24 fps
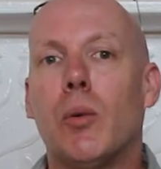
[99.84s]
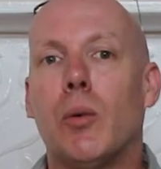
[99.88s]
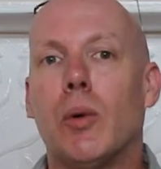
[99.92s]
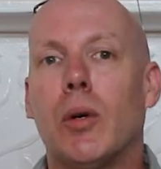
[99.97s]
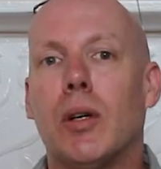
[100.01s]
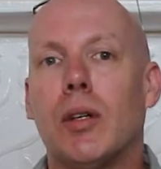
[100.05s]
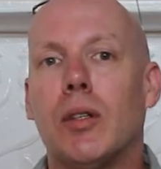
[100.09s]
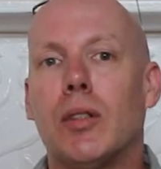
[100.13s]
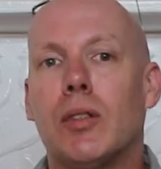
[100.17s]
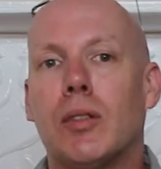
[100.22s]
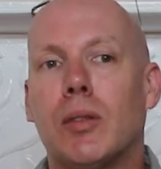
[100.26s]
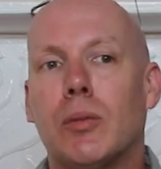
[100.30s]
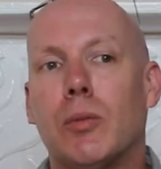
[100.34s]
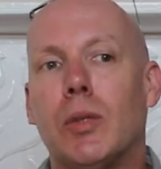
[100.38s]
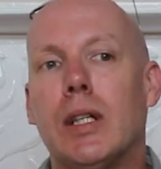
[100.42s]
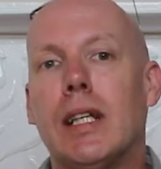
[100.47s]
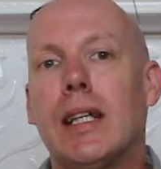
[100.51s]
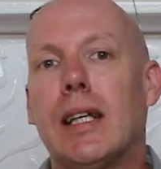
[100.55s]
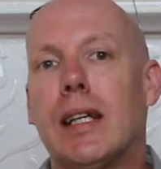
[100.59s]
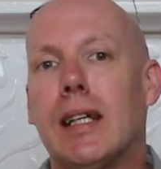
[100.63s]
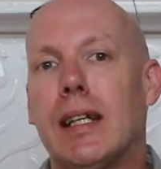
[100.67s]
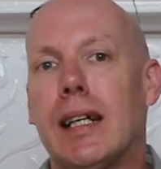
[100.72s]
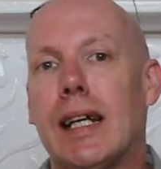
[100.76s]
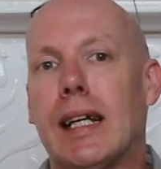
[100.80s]
was
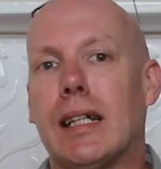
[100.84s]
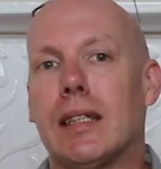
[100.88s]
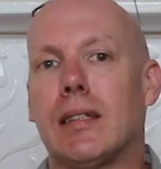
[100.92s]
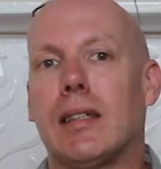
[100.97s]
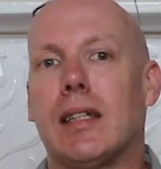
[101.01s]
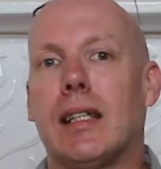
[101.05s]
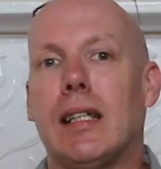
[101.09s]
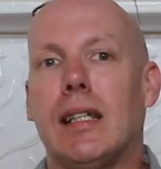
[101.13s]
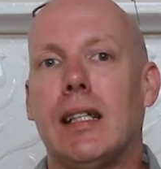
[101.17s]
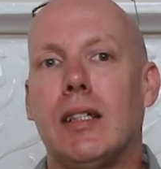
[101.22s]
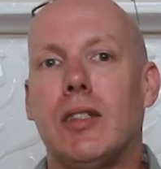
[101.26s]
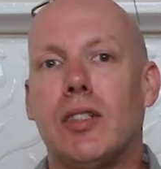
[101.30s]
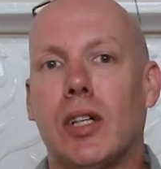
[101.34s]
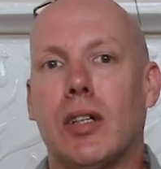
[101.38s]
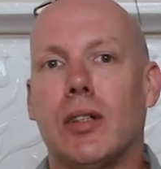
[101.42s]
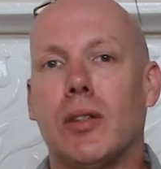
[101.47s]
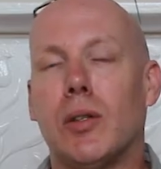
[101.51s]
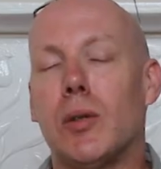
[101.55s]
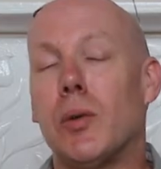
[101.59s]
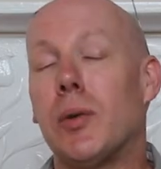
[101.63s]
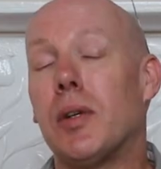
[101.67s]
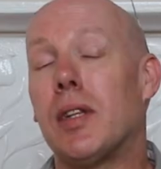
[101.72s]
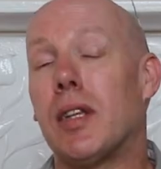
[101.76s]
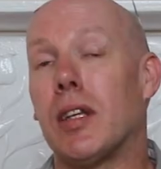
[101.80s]
reconnect the
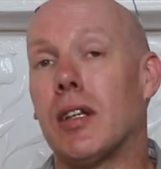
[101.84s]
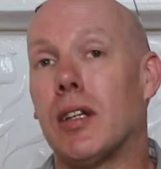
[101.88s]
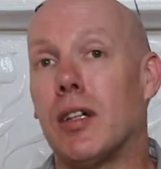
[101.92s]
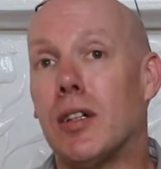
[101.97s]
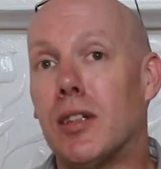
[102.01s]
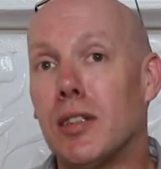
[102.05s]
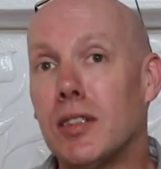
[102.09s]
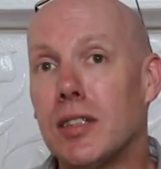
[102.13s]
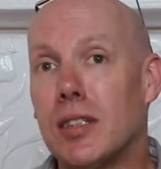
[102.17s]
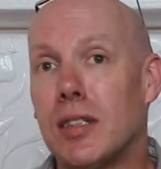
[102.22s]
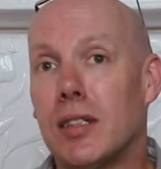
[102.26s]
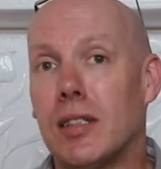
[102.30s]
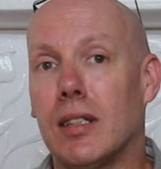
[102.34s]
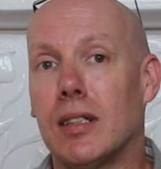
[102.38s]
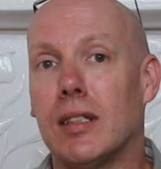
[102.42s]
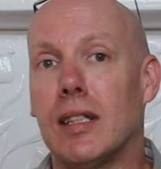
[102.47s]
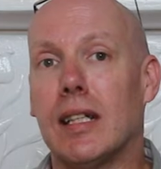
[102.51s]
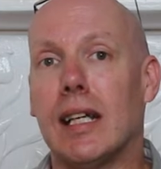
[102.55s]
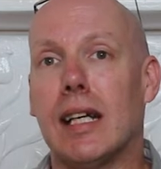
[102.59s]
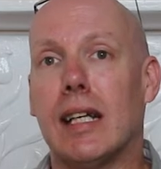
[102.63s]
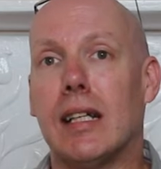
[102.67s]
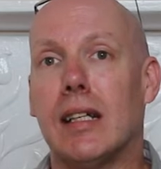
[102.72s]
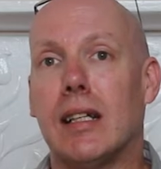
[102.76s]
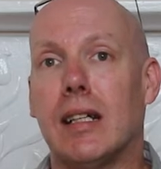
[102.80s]
journal with the
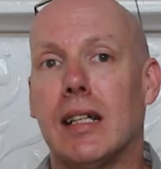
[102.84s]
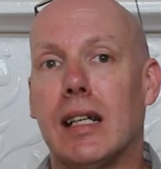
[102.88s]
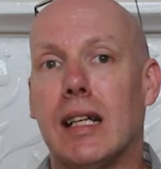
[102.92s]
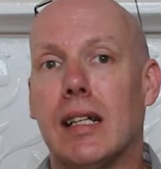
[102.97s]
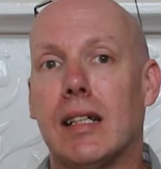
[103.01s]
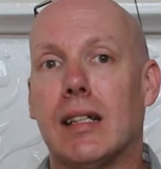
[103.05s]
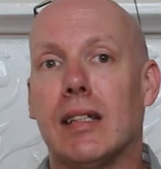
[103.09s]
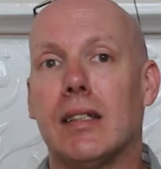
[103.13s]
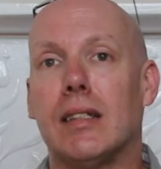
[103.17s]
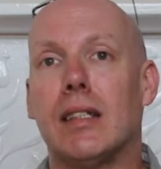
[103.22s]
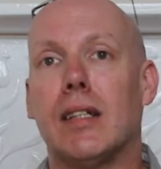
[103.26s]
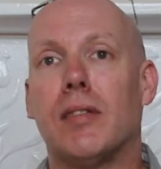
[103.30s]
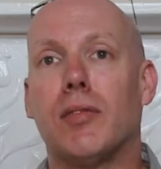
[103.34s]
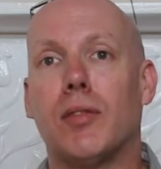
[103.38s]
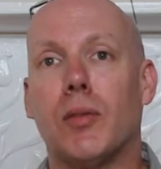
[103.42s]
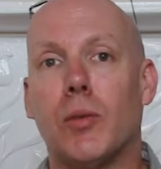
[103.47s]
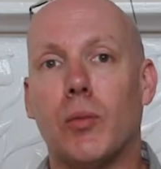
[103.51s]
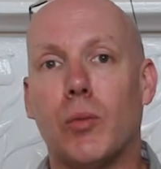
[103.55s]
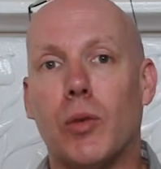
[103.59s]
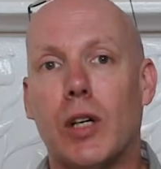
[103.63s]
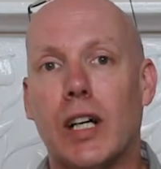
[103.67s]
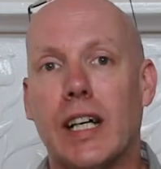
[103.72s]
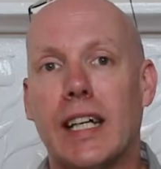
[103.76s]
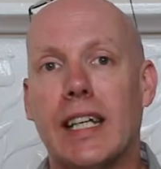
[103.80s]
continent in a
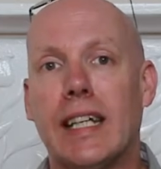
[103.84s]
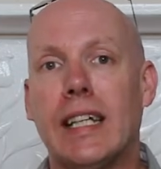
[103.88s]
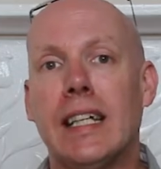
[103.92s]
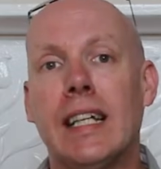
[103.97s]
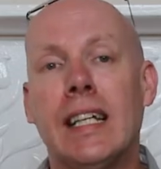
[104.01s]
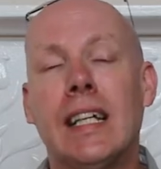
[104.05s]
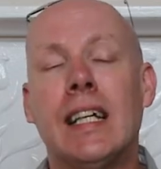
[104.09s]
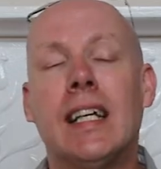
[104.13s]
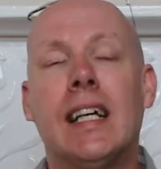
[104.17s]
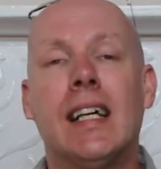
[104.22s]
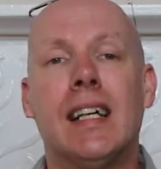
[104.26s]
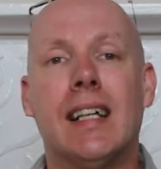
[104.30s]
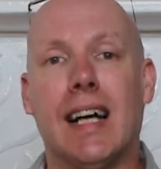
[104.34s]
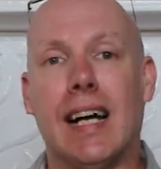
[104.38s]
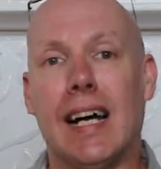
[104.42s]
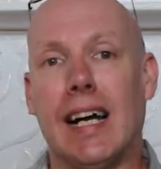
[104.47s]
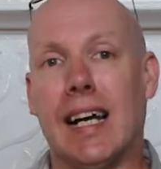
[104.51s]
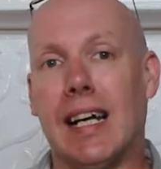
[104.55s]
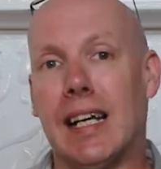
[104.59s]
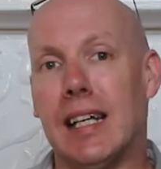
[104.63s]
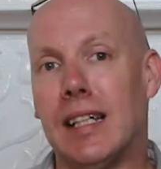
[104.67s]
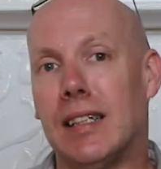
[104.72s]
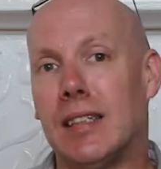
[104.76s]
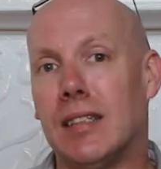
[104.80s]
different way,
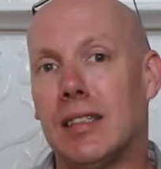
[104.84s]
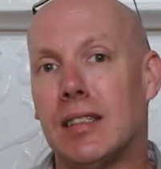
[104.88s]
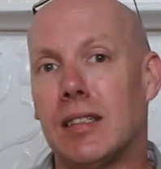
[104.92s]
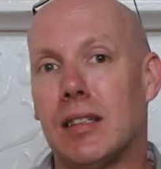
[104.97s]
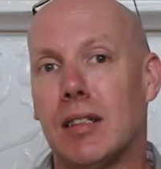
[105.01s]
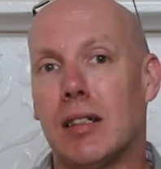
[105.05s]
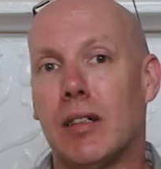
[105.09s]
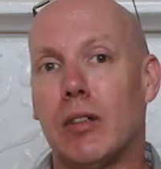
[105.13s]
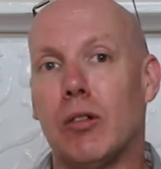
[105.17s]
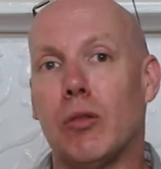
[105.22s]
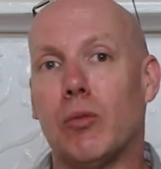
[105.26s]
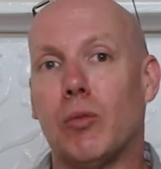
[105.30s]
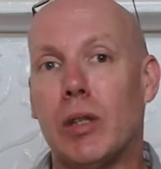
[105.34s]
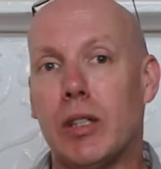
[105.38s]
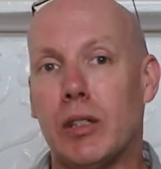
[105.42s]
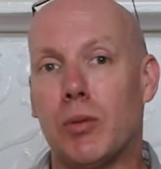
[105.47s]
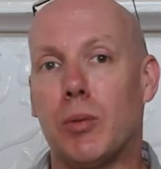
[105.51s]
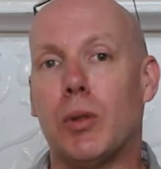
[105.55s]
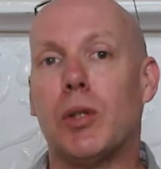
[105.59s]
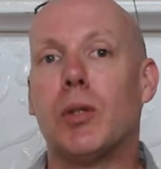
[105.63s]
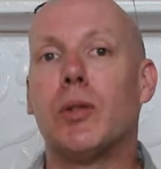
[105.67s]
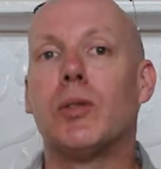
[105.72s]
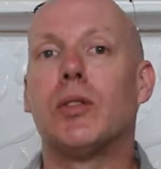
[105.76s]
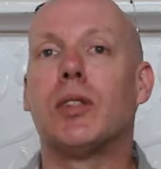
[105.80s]
and
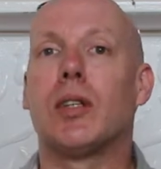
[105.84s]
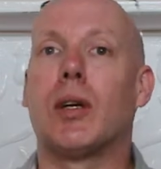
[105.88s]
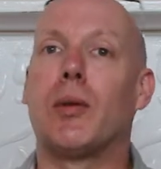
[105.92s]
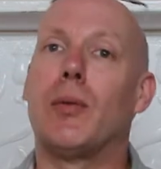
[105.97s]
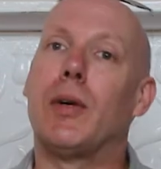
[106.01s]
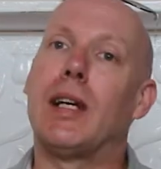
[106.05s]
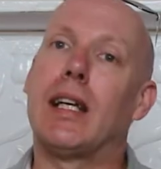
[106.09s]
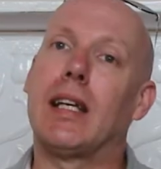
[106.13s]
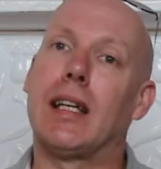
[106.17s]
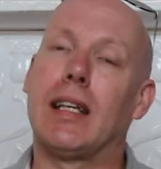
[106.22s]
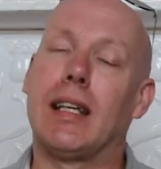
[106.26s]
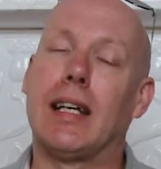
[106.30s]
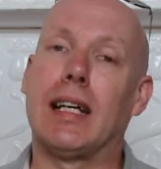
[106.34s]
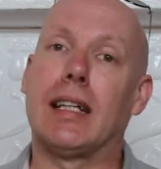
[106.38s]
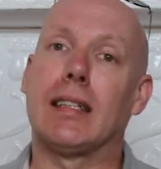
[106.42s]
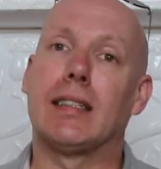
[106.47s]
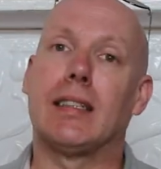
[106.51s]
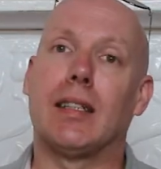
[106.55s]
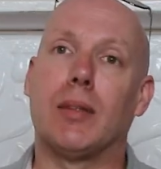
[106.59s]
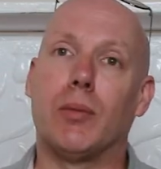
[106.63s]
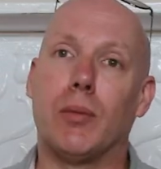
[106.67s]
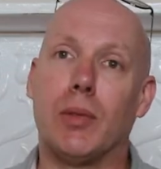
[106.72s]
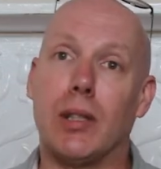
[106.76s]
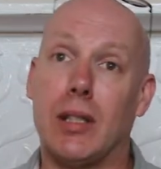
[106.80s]
which would also
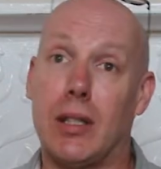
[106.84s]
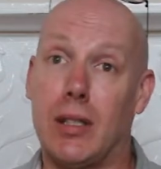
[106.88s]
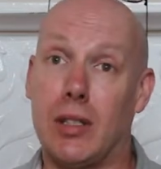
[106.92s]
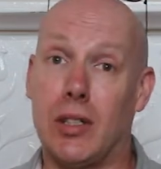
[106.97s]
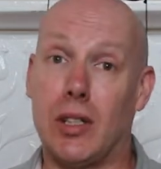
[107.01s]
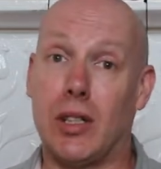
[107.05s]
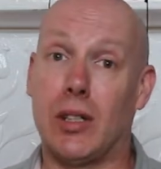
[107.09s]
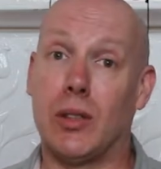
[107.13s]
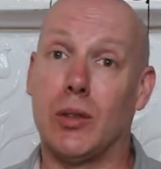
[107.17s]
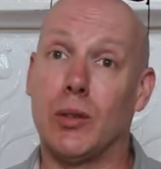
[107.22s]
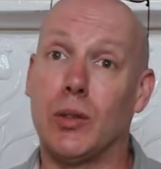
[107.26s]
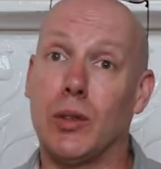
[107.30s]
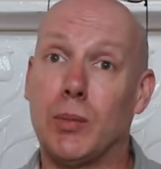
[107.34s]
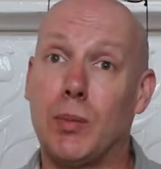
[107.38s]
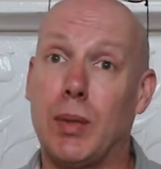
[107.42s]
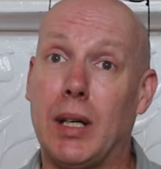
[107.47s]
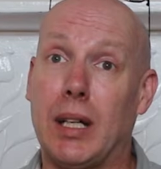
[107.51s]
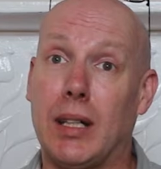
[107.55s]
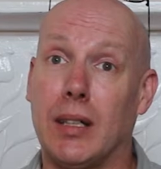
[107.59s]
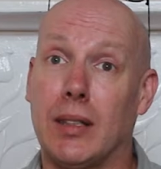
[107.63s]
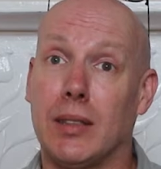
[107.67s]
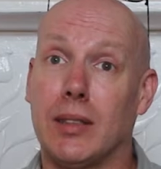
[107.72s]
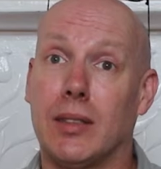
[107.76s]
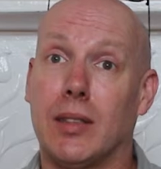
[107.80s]
reconnect it with the journal's
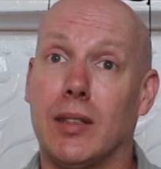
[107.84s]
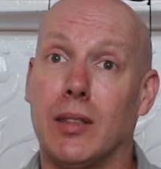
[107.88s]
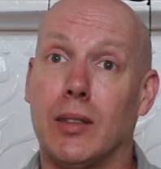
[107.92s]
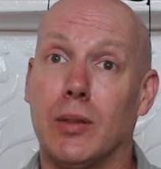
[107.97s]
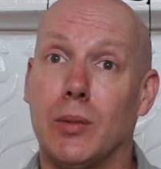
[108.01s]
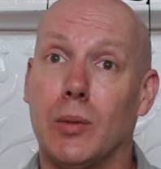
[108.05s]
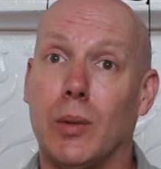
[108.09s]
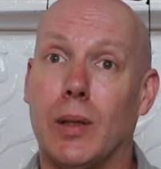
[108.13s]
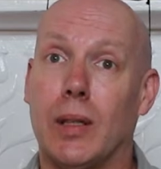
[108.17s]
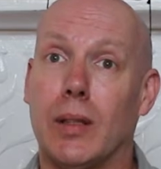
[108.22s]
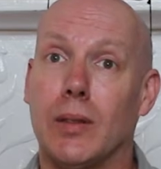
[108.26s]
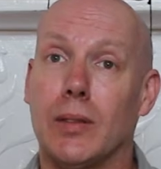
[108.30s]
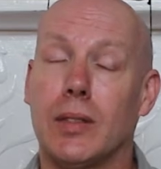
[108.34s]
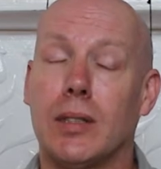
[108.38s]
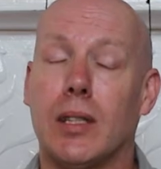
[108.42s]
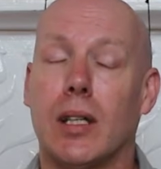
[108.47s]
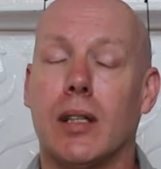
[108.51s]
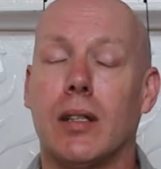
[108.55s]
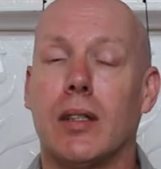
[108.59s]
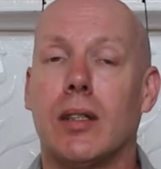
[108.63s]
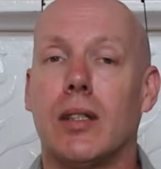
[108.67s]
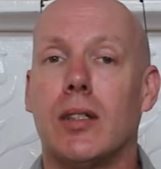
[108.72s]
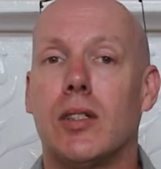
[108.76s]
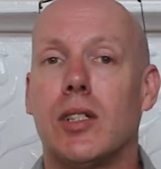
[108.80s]
past as well.
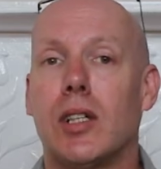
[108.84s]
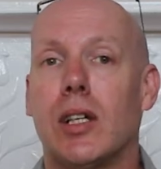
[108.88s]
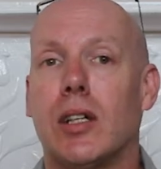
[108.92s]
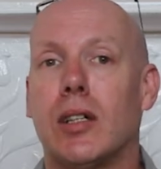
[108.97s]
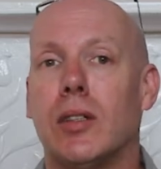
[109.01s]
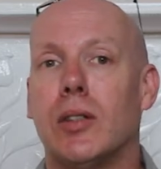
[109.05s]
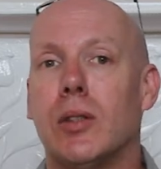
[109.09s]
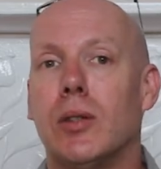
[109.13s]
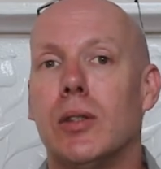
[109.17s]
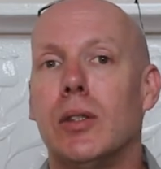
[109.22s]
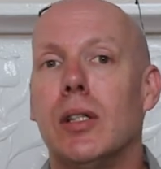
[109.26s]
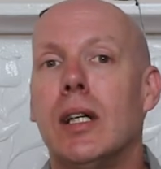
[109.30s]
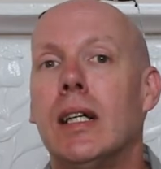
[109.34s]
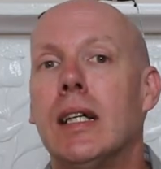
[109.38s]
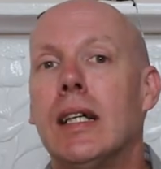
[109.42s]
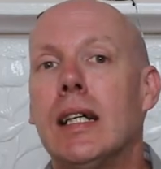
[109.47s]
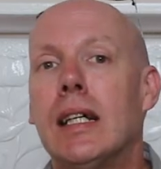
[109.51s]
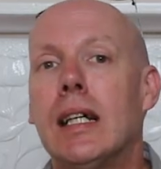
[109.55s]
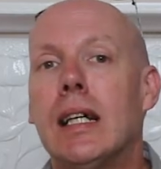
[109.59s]
So the journal,